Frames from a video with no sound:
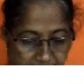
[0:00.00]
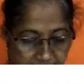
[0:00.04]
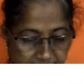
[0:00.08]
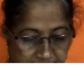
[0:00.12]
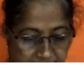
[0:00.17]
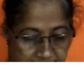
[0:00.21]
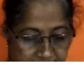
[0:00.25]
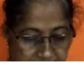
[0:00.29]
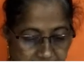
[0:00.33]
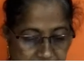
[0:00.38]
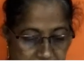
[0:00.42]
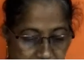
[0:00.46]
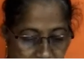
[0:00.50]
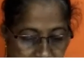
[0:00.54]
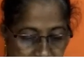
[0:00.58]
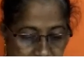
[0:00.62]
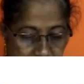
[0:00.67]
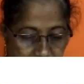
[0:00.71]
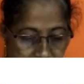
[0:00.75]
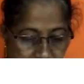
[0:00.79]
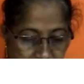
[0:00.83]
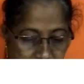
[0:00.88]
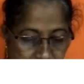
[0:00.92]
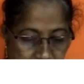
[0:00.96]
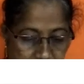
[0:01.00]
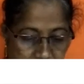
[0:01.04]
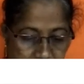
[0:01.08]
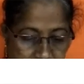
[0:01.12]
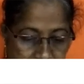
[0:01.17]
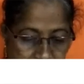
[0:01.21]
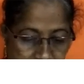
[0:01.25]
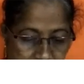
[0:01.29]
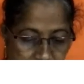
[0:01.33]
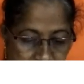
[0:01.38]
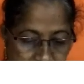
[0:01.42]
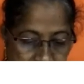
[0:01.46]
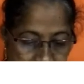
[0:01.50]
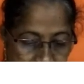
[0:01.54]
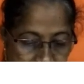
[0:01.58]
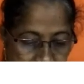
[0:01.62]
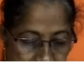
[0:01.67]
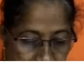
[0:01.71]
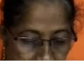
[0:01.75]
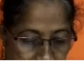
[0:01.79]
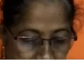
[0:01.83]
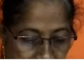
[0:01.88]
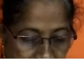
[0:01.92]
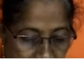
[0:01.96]
it
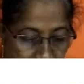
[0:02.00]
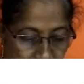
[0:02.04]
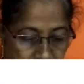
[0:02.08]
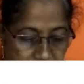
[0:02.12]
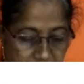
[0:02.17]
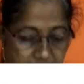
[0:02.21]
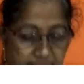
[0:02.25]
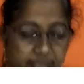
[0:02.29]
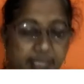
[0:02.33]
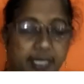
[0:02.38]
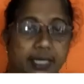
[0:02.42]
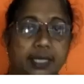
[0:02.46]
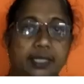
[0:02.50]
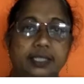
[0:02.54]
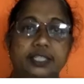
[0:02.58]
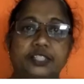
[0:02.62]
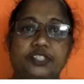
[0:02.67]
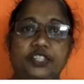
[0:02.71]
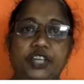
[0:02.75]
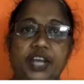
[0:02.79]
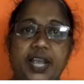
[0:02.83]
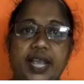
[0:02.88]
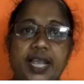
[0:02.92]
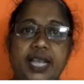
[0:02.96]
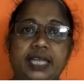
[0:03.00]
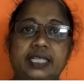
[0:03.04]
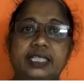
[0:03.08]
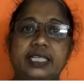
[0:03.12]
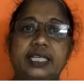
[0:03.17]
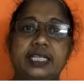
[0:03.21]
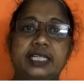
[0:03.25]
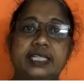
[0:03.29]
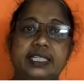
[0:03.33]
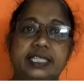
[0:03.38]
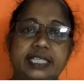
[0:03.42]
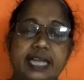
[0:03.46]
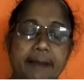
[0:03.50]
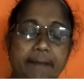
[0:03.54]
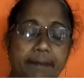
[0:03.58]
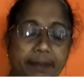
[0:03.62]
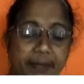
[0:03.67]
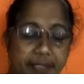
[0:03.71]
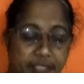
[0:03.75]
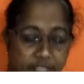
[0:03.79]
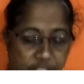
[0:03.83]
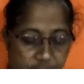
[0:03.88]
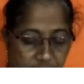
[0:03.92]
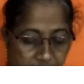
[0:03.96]
is about the change in
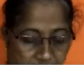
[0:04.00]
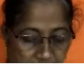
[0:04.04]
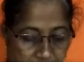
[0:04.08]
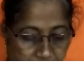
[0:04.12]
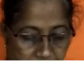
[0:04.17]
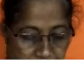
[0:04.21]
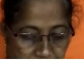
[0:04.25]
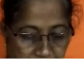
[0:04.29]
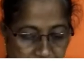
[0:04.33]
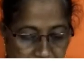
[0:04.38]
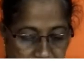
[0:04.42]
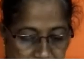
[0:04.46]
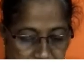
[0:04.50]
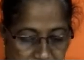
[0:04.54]
temperature,